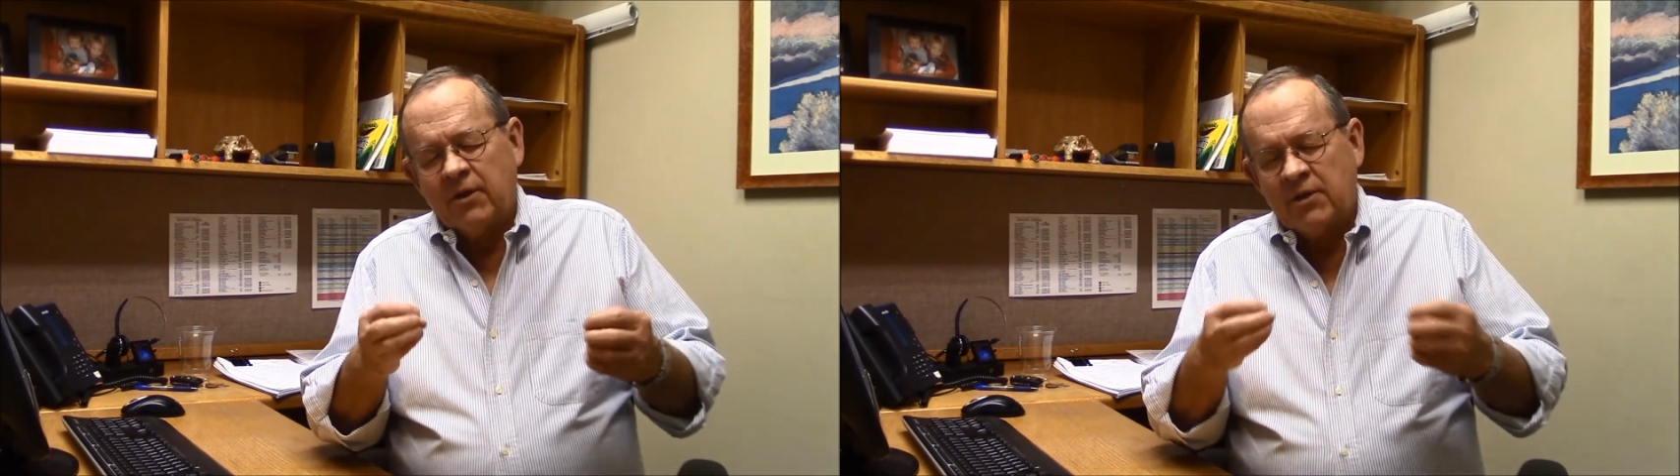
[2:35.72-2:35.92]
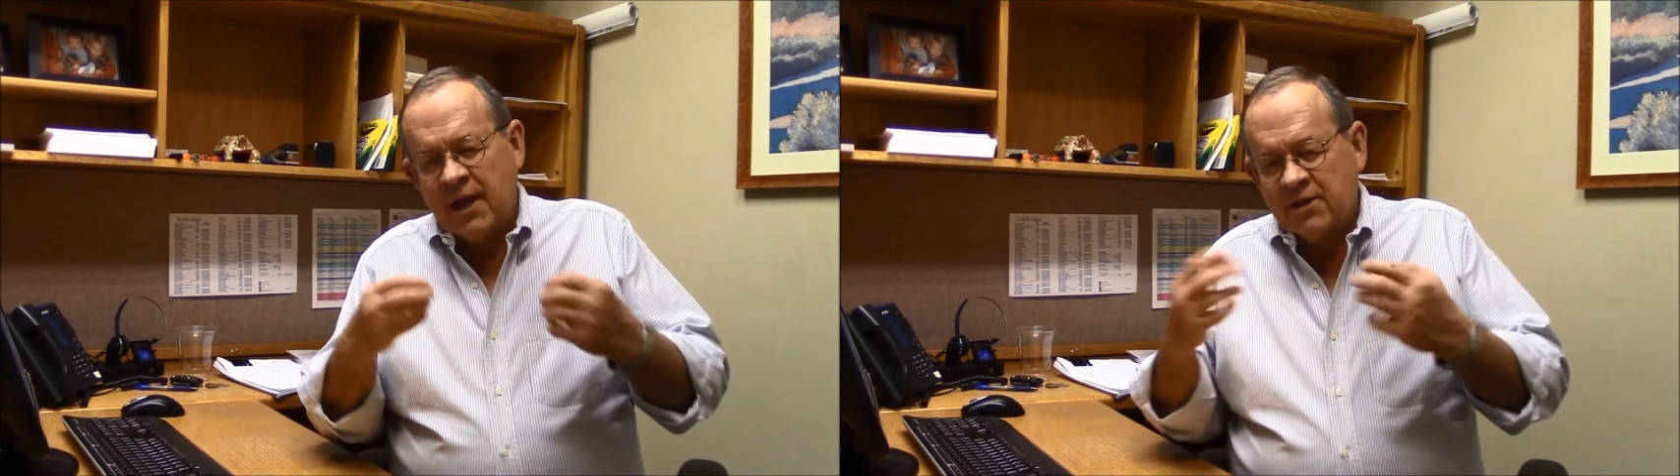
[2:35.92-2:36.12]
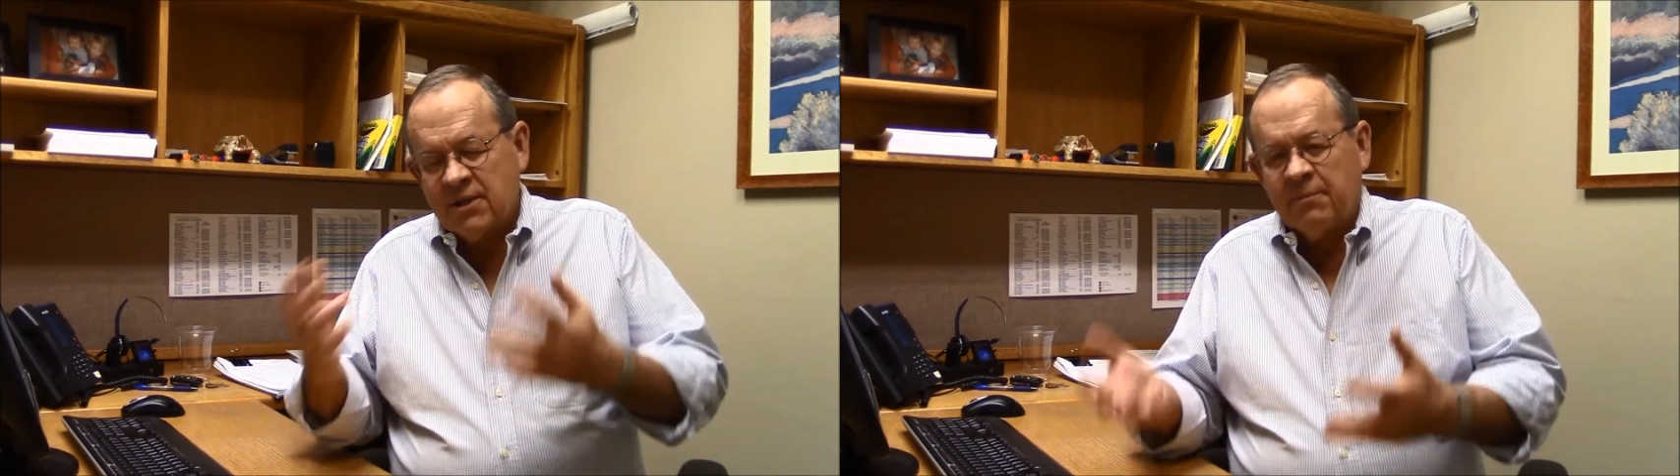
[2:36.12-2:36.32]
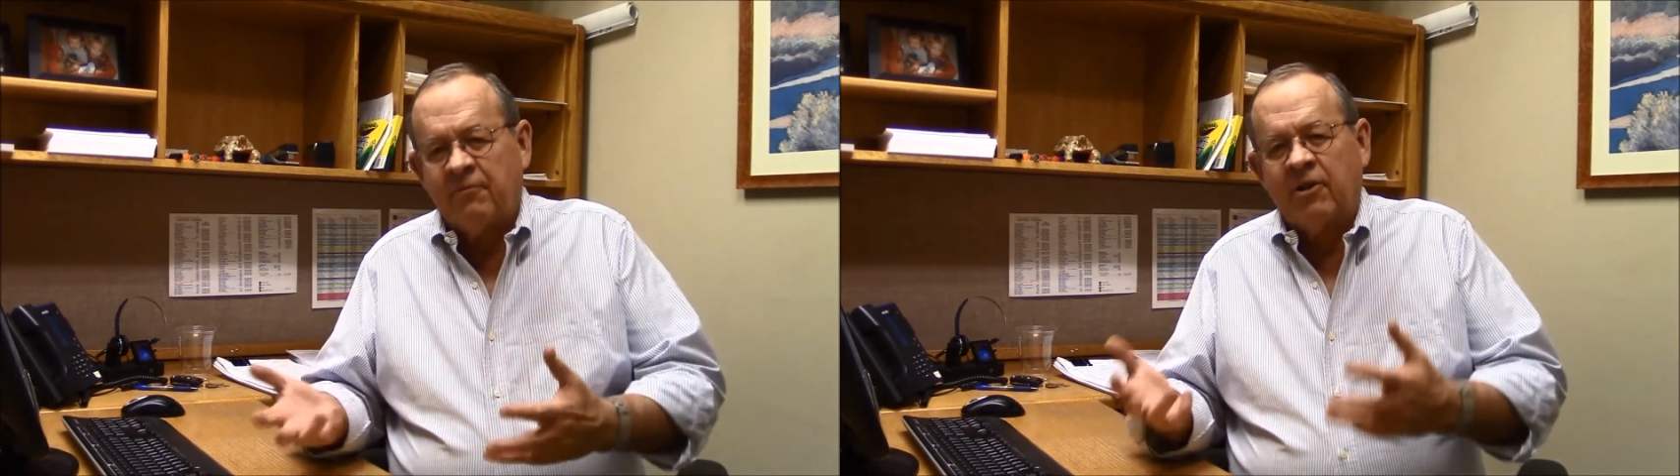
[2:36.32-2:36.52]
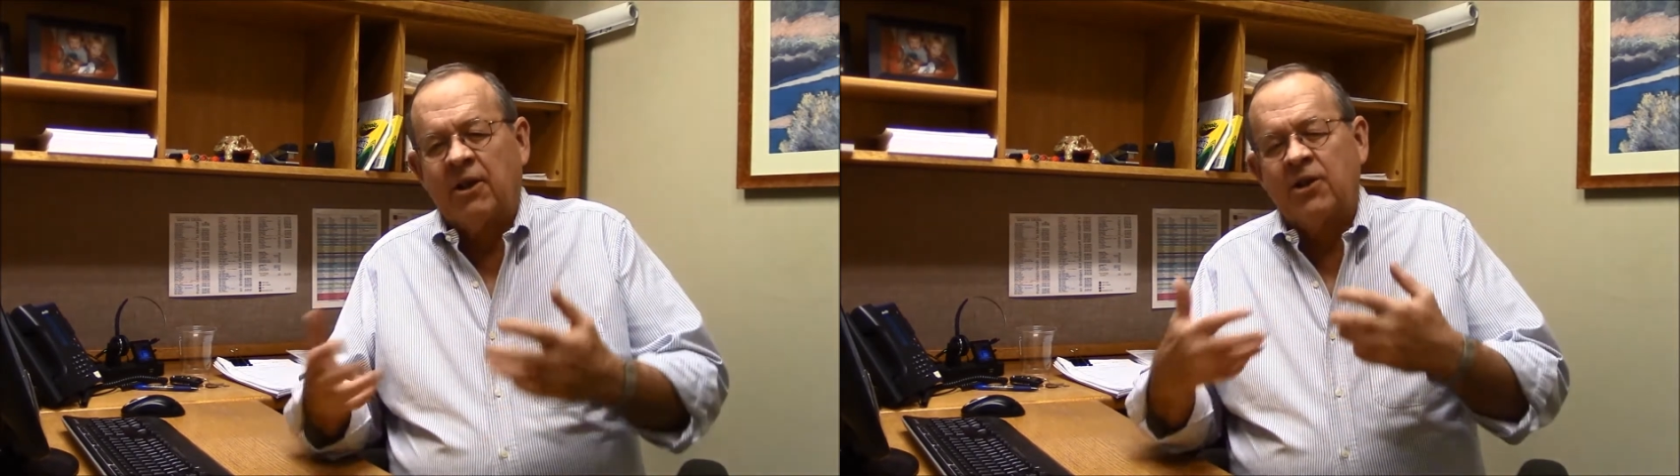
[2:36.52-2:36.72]
tax
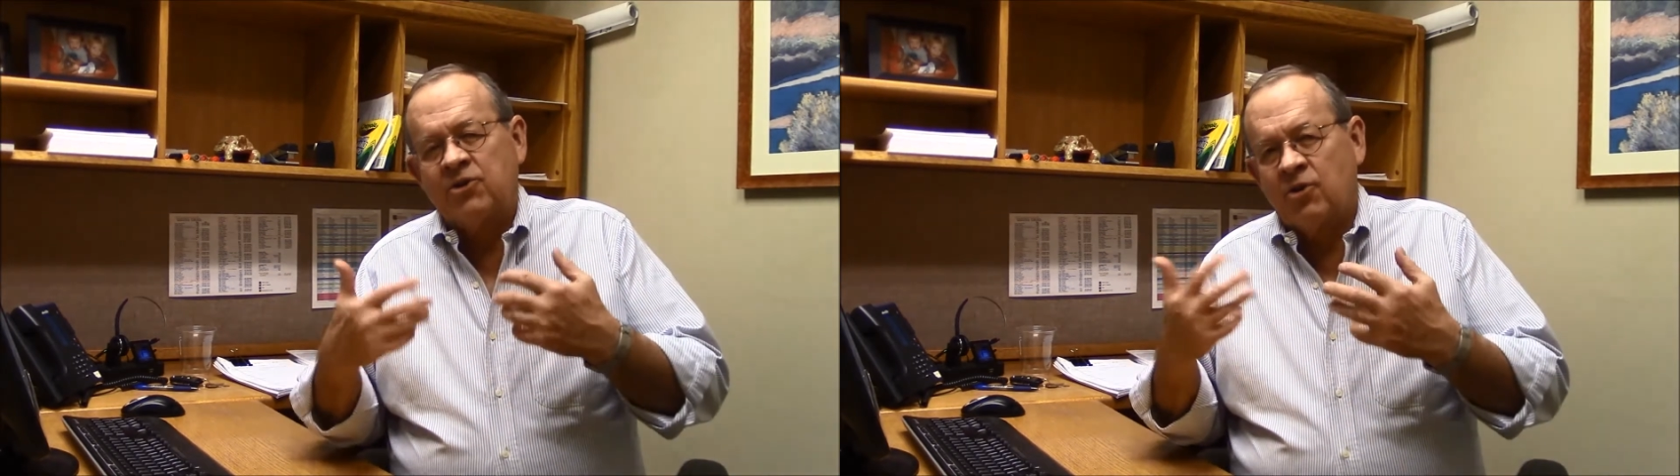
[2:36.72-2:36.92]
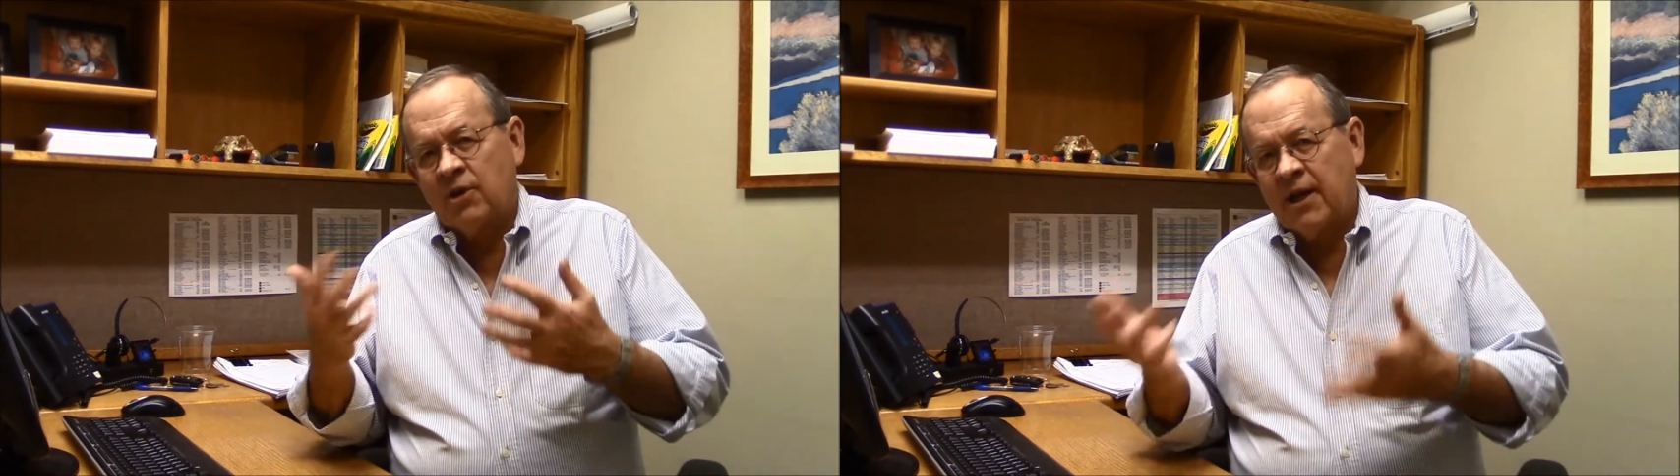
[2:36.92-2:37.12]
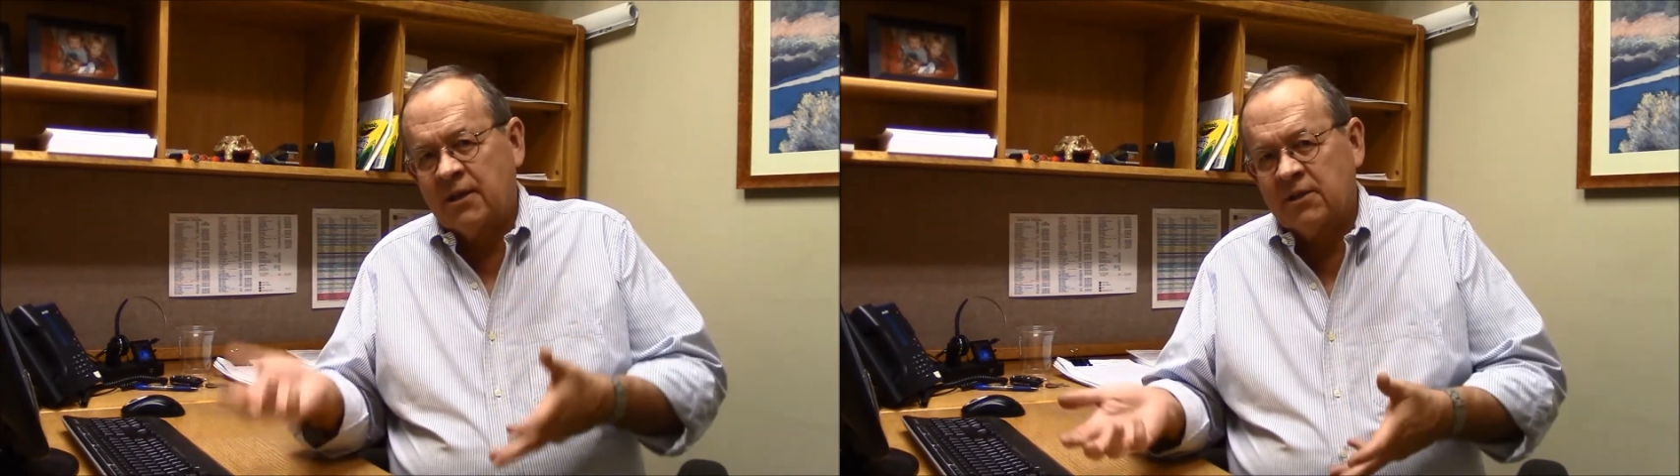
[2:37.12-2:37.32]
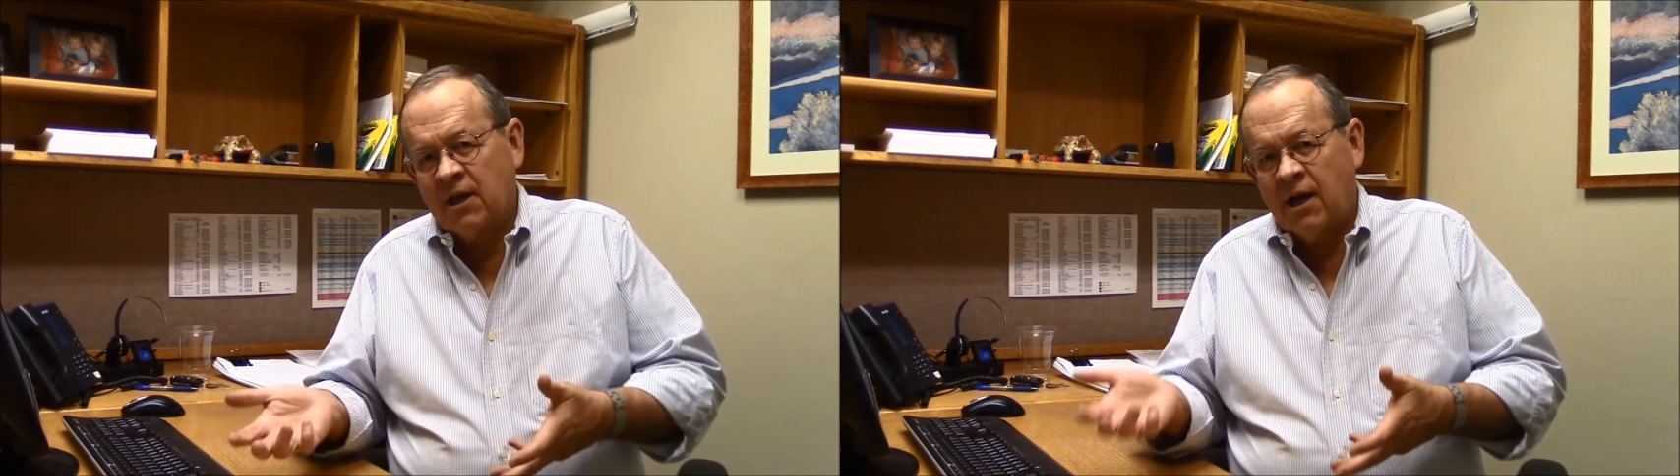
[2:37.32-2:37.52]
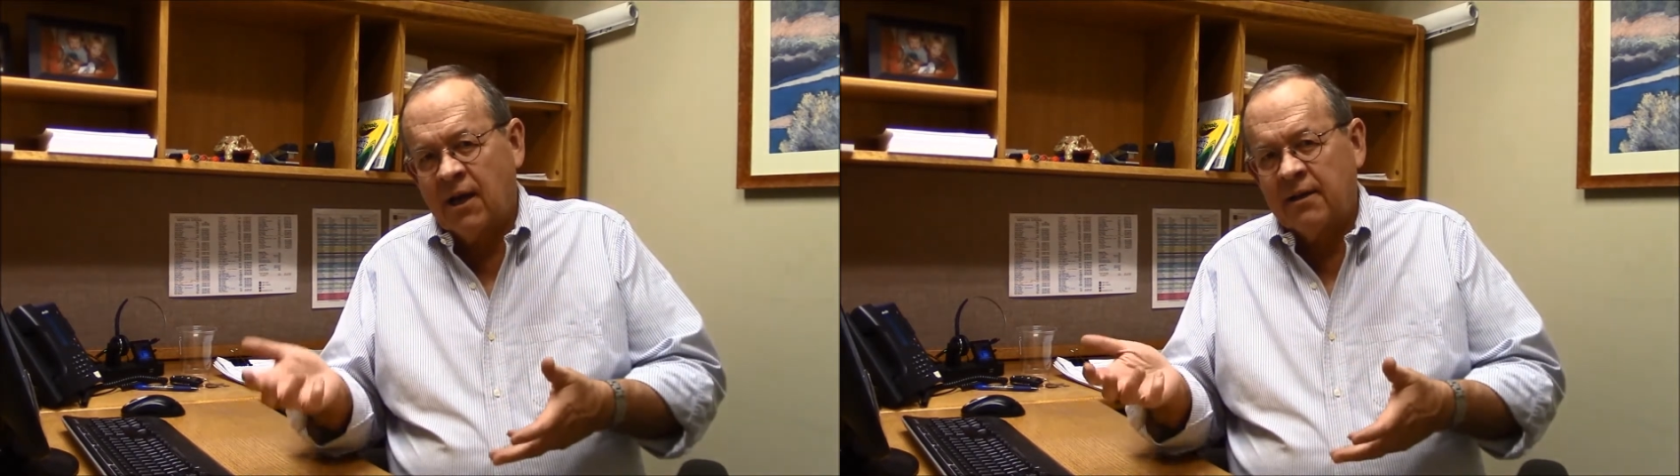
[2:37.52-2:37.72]
simplification or tax
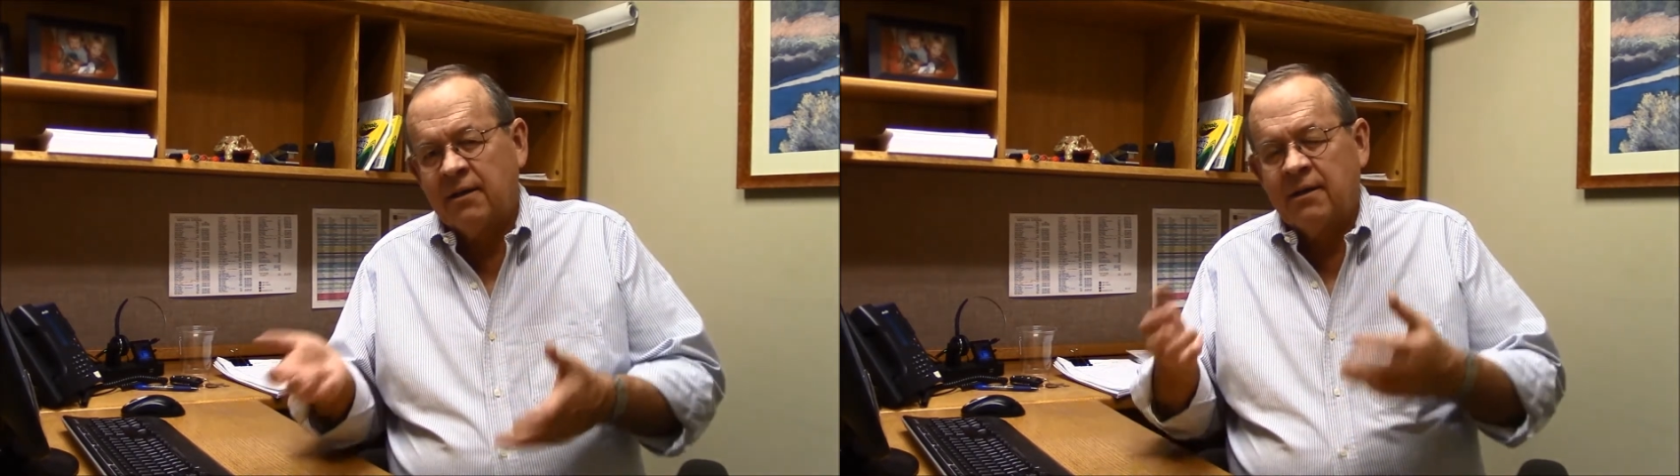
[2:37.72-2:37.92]
cut